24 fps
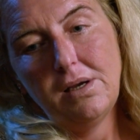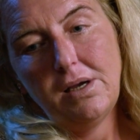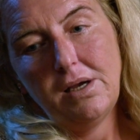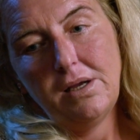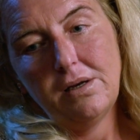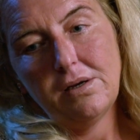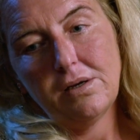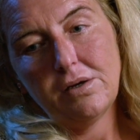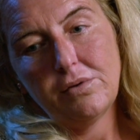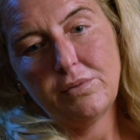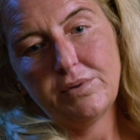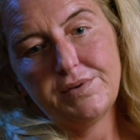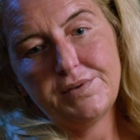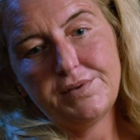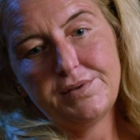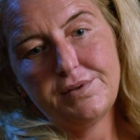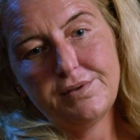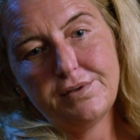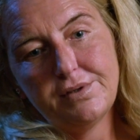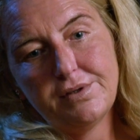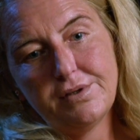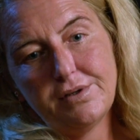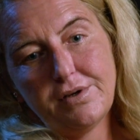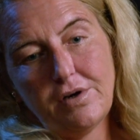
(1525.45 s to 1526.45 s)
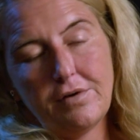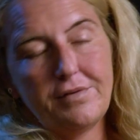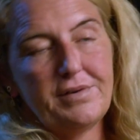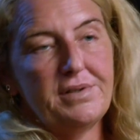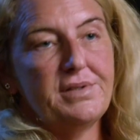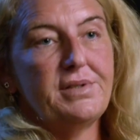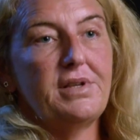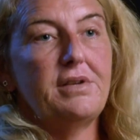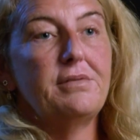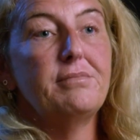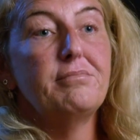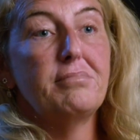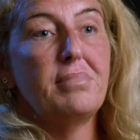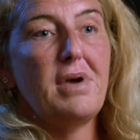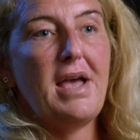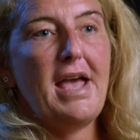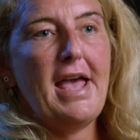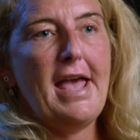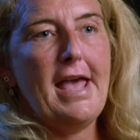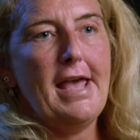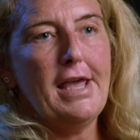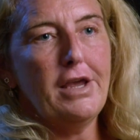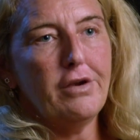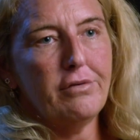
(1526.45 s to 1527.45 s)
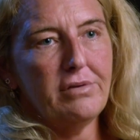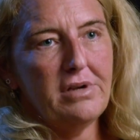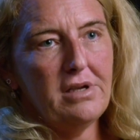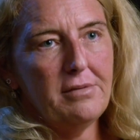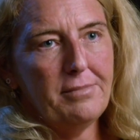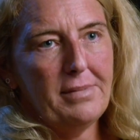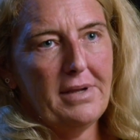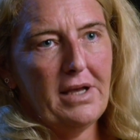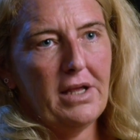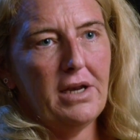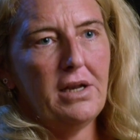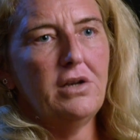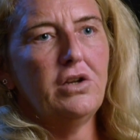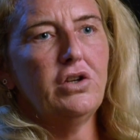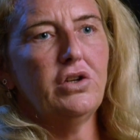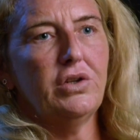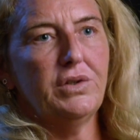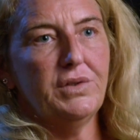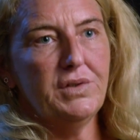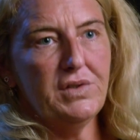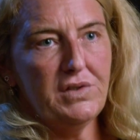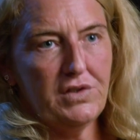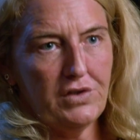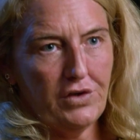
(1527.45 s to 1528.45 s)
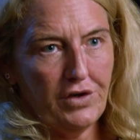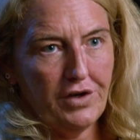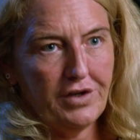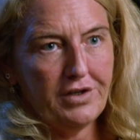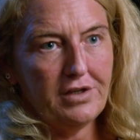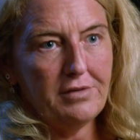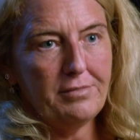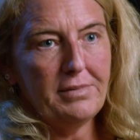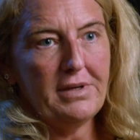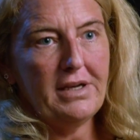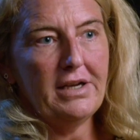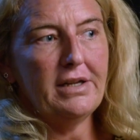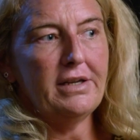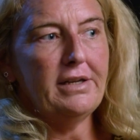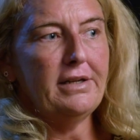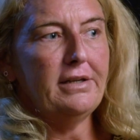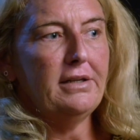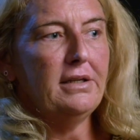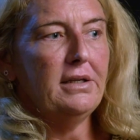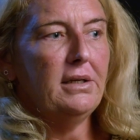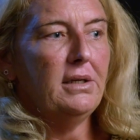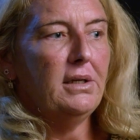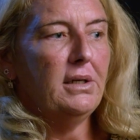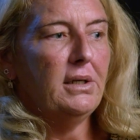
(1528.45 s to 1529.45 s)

and I was obviously angry about it, concerned about it.